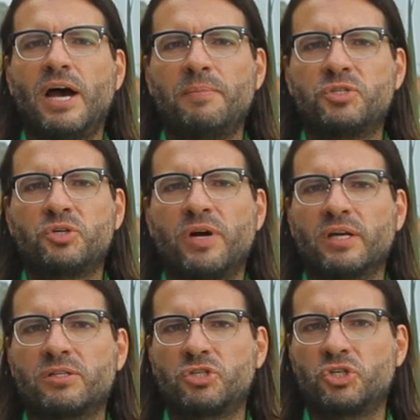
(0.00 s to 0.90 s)

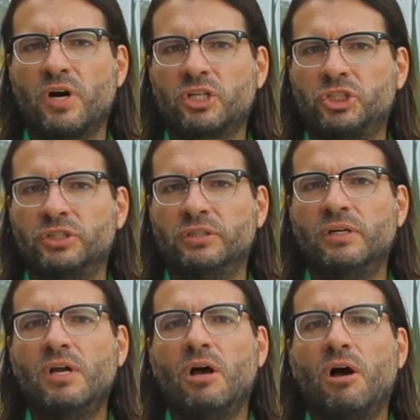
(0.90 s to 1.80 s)
abstract structure
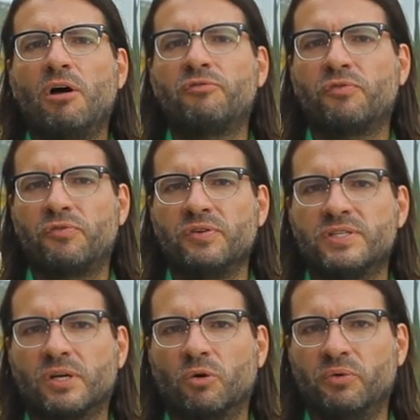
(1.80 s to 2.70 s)
of
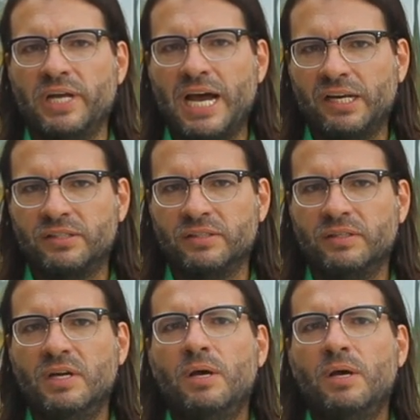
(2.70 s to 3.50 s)
physical reality,